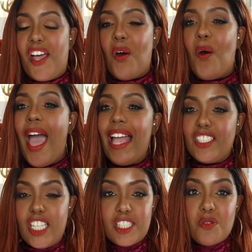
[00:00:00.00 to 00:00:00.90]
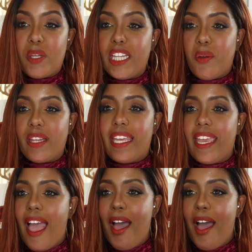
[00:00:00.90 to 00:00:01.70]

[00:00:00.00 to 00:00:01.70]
So just really quickly,